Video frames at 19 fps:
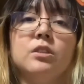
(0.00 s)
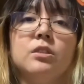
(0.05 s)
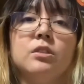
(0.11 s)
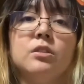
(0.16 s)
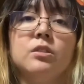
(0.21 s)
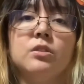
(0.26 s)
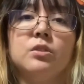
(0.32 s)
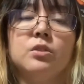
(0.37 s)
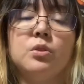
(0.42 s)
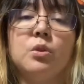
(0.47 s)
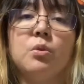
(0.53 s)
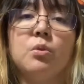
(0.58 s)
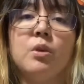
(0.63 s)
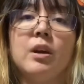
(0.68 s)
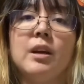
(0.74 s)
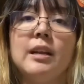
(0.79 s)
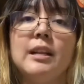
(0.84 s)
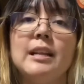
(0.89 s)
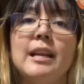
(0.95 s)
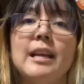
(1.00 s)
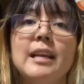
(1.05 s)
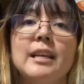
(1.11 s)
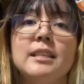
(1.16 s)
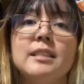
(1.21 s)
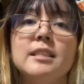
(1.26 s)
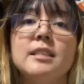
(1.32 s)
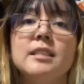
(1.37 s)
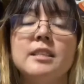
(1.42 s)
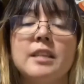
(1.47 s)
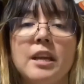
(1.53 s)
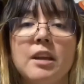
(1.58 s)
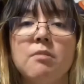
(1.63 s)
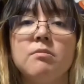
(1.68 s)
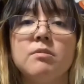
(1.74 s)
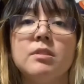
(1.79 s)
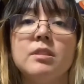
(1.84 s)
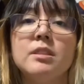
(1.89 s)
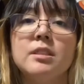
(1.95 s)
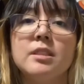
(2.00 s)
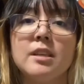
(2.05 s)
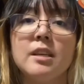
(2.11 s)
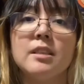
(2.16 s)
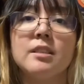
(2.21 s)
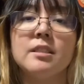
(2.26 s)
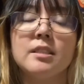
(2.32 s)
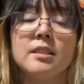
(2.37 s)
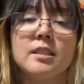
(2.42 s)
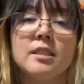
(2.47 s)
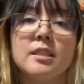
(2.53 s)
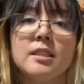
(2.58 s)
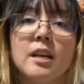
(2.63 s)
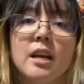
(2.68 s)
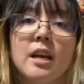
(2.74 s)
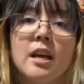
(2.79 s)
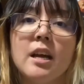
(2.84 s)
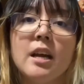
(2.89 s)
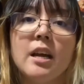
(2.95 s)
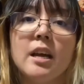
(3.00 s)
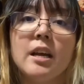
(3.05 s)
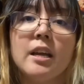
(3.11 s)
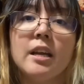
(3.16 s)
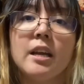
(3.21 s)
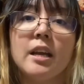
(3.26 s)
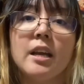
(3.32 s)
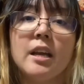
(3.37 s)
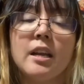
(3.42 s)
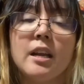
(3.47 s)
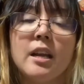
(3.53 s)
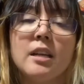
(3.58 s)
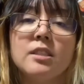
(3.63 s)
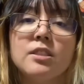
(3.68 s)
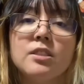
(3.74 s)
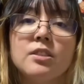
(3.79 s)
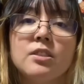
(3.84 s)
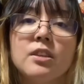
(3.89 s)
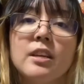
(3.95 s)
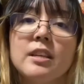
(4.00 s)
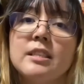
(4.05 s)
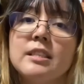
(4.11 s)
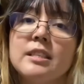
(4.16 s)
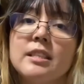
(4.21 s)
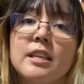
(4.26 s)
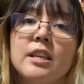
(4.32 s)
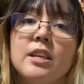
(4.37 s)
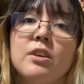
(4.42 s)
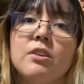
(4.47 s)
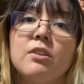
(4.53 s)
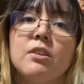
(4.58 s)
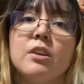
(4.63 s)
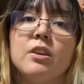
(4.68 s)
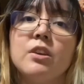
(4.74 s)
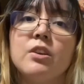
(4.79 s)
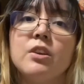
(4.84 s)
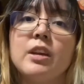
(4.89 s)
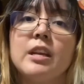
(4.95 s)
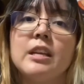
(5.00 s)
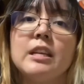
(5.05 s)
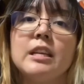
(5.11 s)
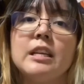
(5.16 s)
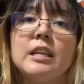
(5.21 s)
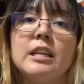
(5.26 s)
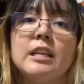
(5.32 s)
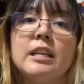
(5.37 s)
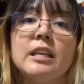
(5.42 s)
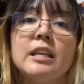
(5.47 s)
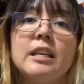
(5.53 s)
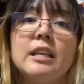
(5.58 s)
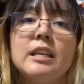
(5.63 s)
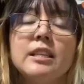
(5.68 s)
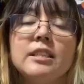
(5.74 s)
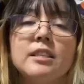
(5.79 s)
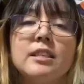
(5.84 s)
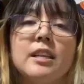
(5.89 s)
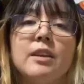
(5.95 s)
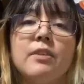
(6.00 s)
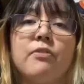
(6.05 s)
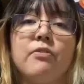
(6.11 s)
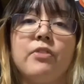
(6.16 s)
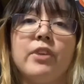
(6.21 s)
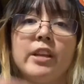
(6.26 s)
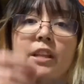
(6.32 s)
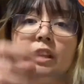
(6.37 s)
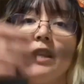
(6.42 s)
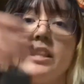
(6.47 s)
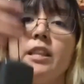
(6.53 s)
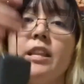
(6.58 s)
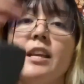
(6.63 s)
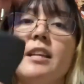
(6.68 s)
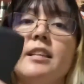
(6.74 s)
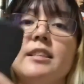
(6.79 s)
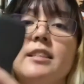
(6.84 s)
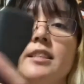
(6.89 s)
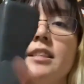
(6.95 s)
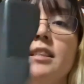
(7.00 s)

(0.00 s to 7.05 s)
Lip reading: So, like the name suggests, and as you can see, you can easily fit this